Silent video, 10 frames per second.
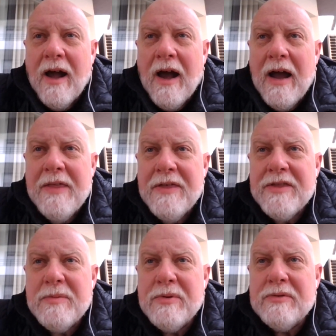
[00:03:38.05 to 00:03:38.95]
I
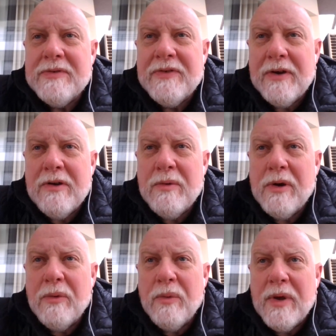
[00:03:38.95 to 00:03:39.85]
thought the book was very
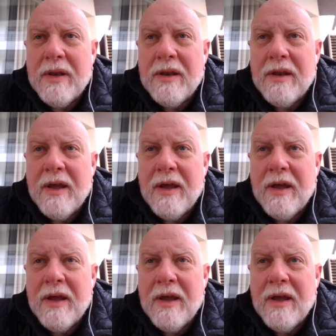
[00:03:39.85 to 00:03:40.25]
well written.